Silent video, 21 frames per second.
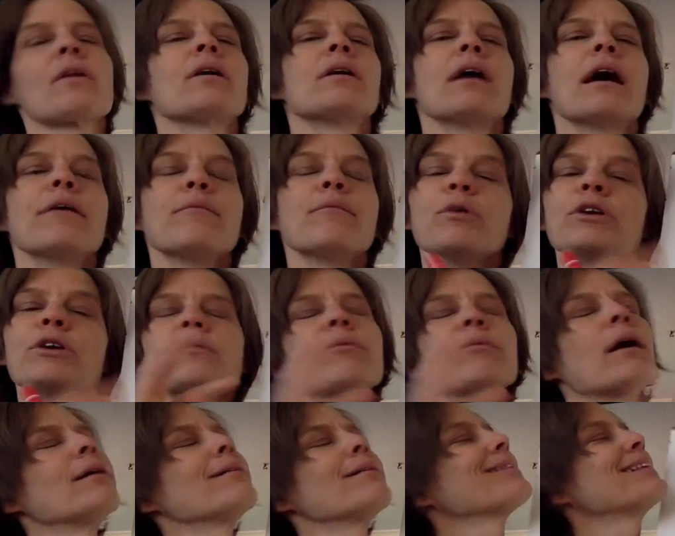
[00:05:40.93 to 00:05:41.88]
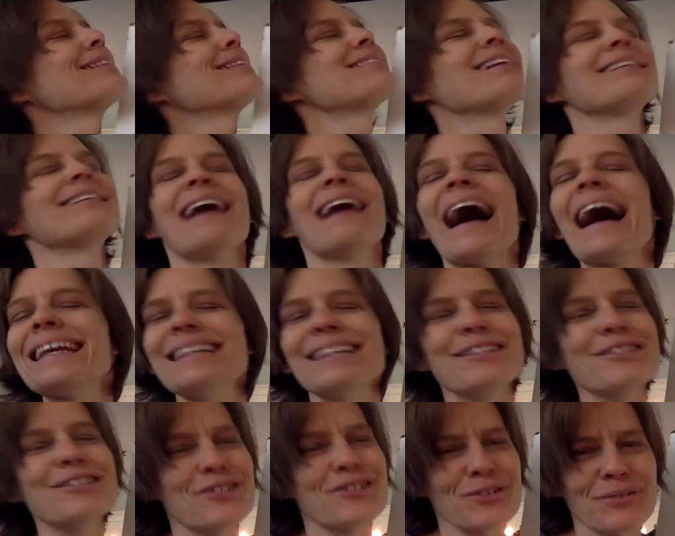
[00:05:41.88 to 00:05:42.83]
Well, let's not say I
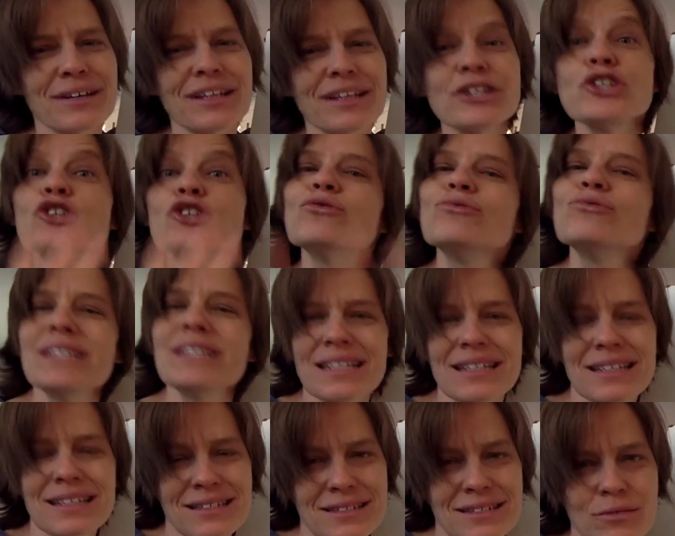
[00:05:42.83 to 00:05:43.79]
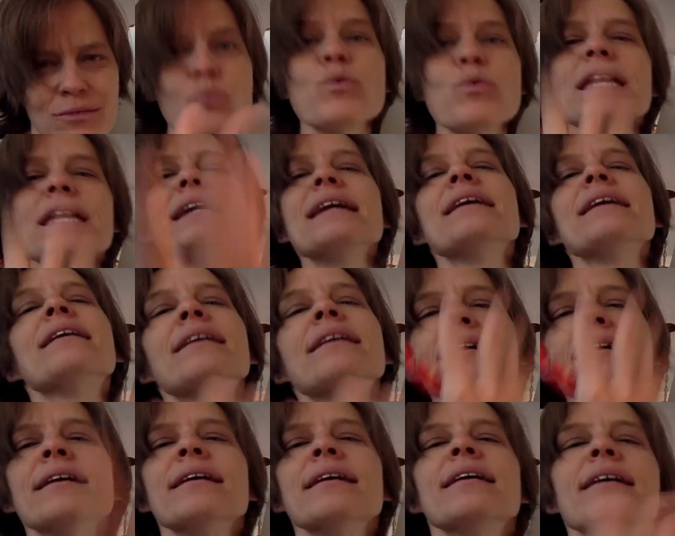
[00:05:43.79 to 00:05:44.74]
didn't do it. You did it. We
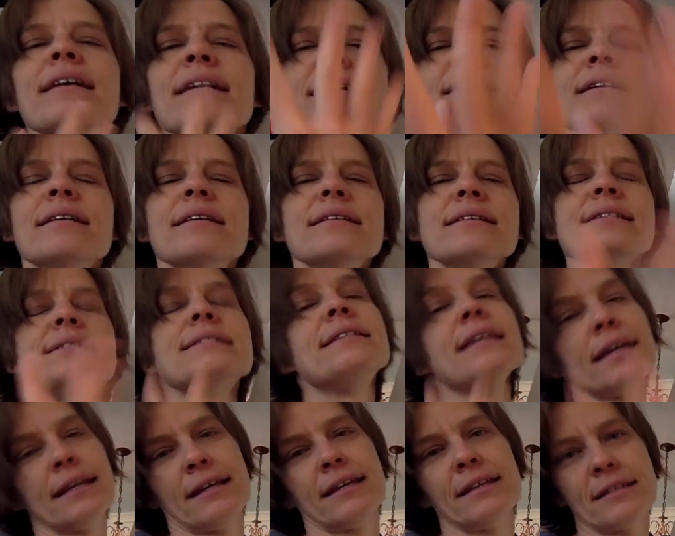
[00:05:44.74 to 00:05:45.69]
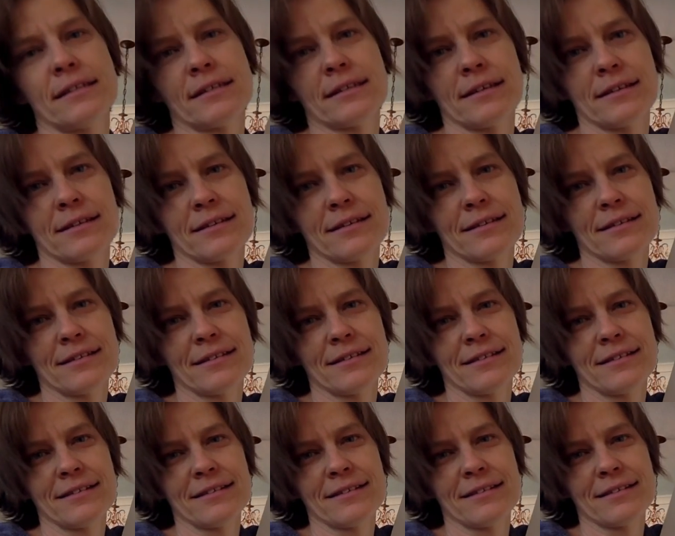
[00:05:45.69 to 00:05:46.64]
did it.
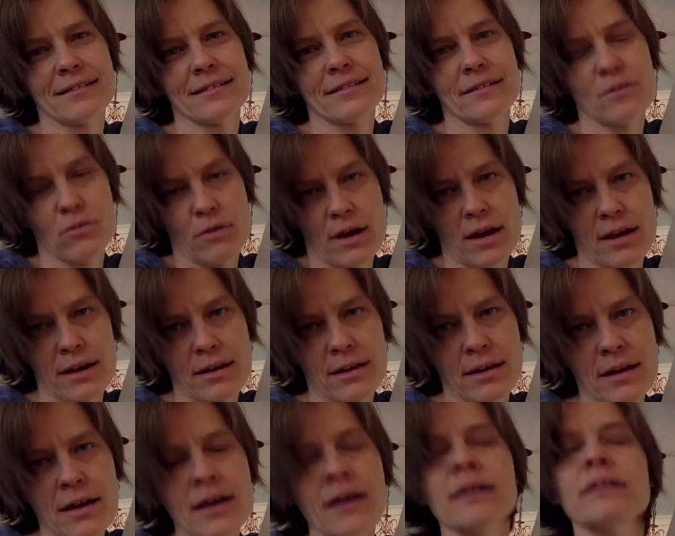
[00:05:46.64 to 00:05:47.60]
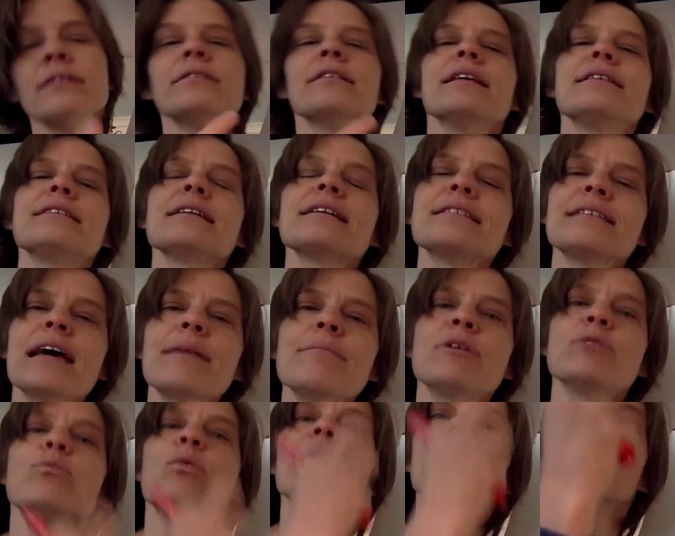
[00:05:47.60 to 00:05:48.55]
Okay? Let's
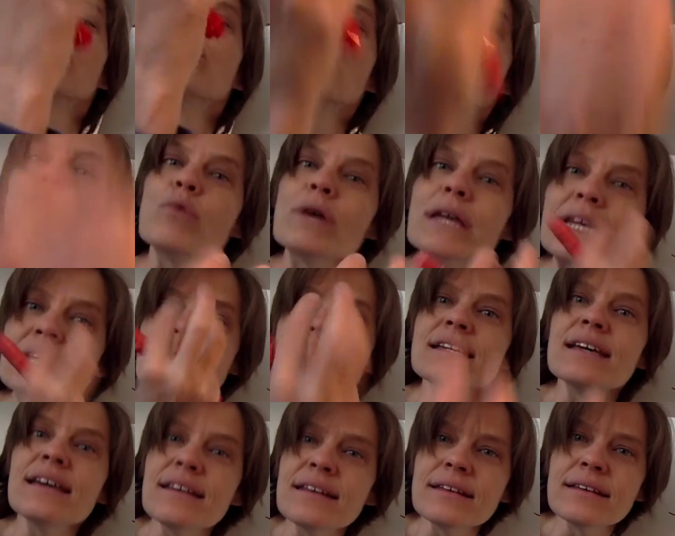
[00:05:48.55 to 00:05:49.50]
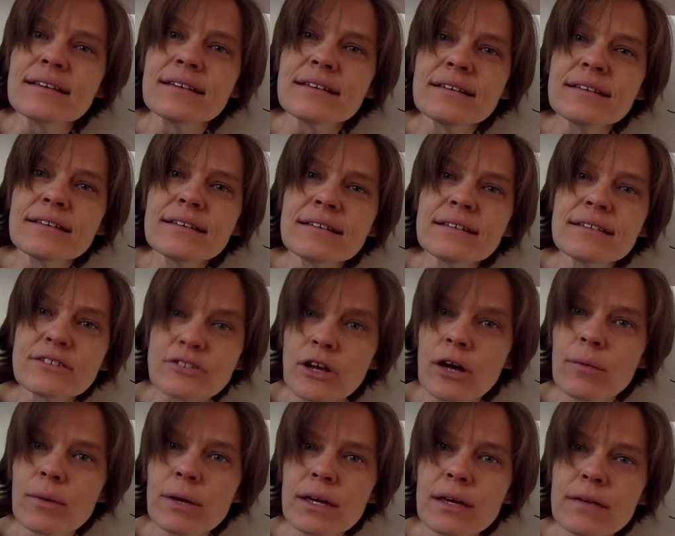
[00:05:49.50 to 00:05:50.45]
examine what we did,
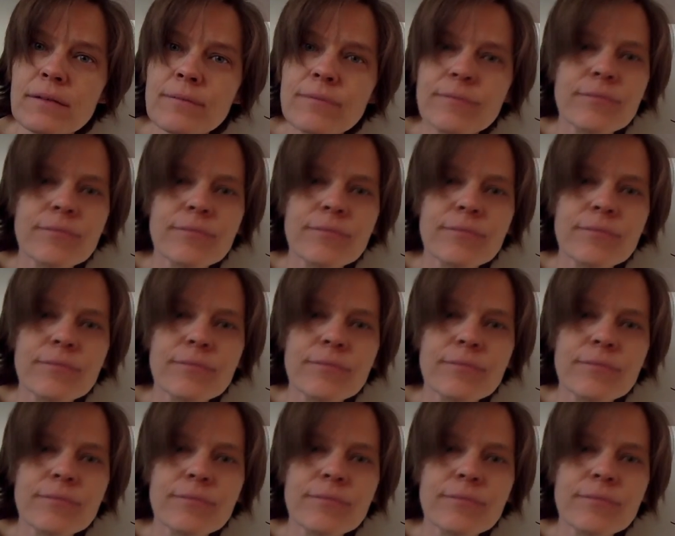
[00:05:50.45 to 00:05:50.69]
shall we?